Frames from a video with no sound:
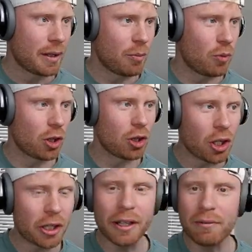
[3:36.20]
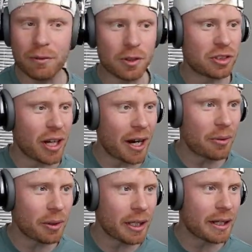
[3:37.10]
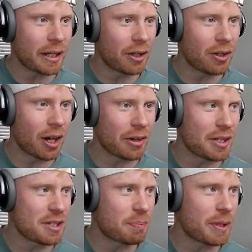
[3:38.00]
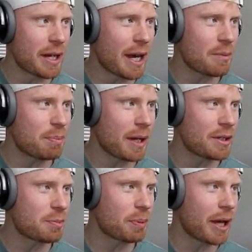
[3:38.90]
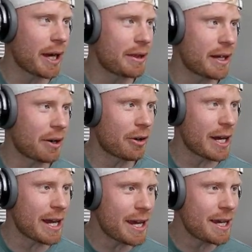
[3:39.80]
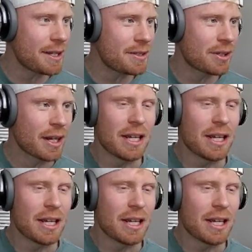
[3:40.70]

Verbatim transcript: And we're looking for Tyreek Hill on this PA pitch play. There he is.